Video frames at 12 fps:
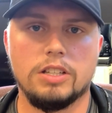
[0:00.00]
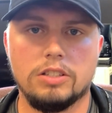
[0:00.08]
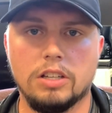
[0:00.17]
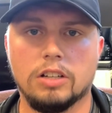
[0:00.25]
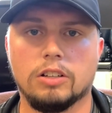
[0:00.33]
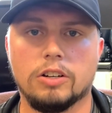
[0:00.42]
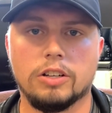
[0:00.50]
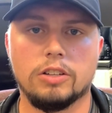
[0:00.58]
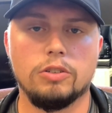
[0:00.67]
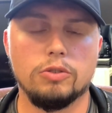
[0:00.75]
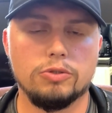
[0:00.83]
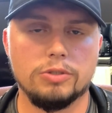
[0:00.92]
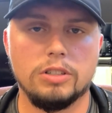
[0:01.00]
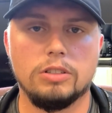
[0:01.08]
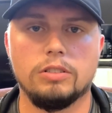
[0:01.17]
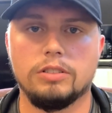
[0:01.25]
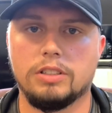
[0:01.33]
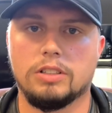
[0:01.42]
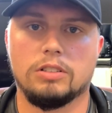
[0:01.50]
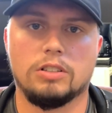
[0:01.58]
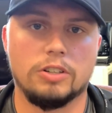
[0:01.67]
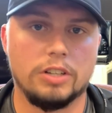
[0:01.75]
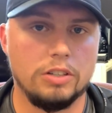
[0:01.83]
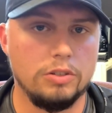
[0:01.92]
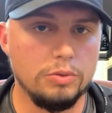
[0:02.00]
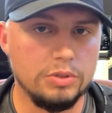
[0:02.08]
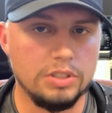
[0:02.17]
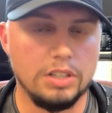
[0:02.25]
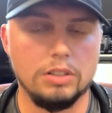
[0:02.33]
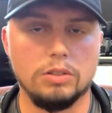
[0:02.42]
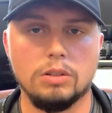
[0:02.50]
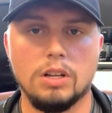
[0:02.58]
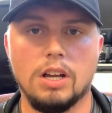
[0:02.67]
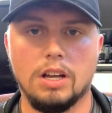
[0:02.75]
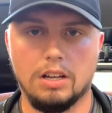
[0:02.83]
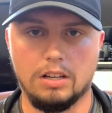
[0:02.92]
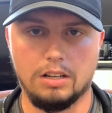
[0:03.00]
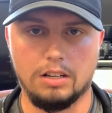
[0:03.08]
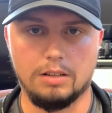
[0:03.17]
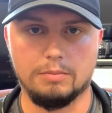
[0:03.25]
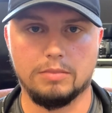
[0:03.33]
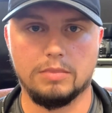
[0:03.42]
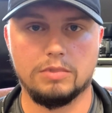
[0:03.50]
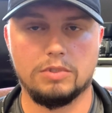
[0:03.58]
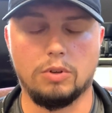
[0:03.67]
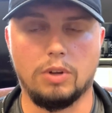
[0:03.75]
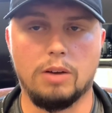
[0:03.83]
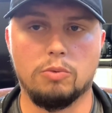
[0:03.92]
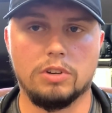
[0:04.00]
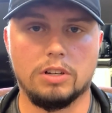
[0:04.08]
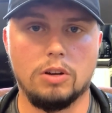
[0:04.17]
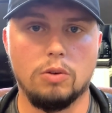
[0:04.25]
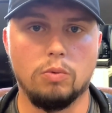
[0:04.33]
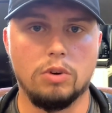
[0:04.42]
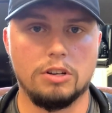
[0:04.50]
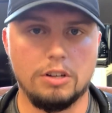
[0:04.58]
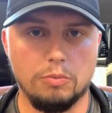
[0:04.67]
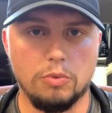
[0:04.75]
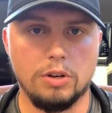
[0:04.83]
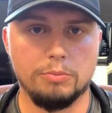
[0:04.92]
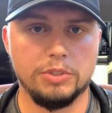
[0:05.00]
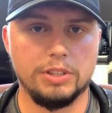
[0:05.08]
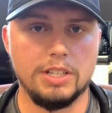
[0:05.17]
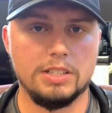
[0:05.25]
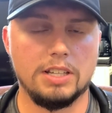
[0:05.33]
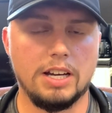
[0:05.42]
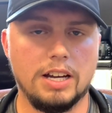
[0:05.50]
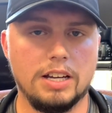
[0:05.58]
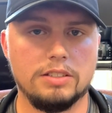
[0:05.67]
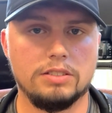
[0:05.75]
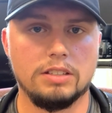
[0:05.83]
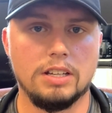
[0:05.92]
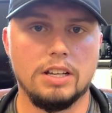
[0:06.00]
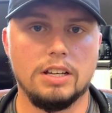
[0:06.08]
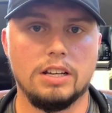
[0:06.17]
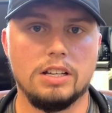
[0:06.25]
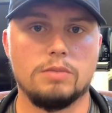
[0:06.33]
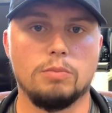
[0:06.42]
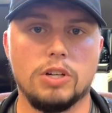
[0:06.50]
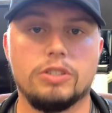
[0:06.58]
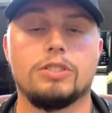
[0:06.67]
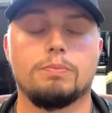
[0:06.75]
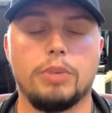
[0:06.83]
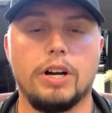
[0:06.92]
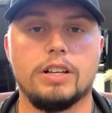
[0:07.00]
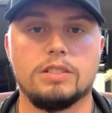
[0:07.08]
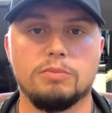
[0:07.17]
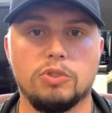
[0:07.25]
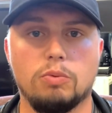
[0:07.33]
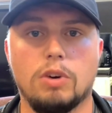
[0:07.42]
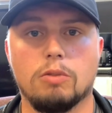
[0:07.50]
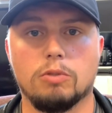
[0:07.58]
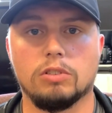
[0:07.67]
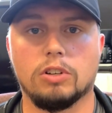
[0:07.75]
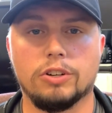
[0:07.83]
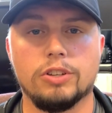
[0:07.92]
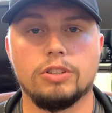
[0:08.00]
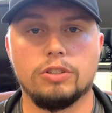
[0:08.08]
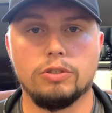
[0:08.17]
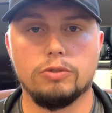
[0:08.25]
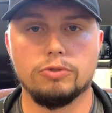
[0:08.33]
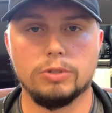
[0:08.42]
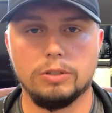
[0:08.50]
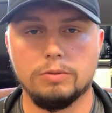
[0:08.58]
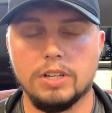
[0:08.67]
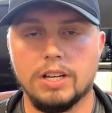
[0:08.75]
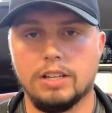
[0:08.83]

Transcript: They're learning a new drill, they're learning a new skill. So I want to go one-on-one with these guys as much as possible while we're learning the new drill.